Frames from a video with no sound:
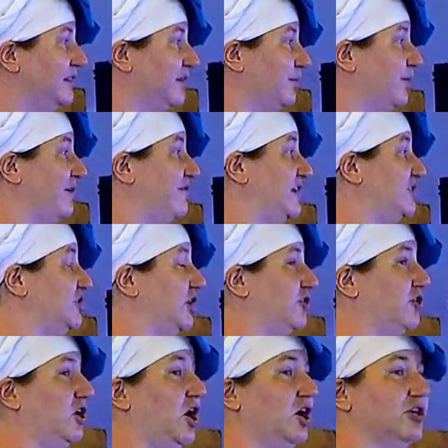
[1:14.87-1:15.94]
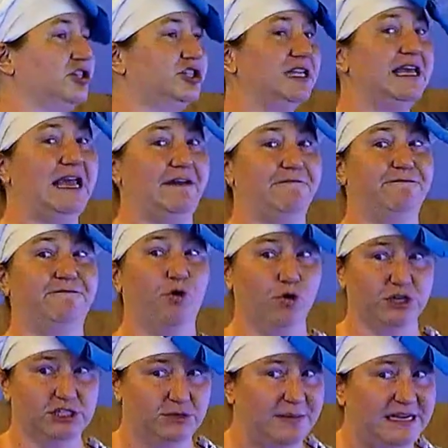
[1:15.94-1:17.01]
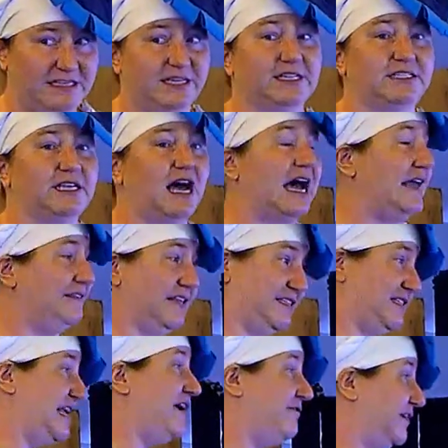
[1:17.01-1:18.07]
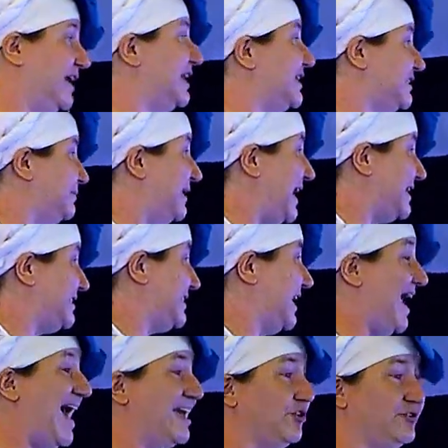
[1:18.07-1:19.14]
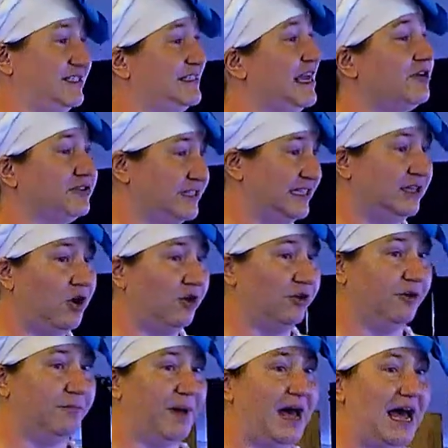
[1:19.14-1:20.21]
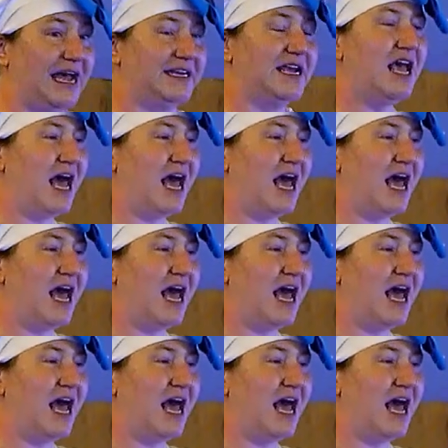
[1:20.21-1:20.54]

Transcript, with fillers: The privy shuddered harshly and forced me to decide that safely in its plastic I could scarcely longer bide.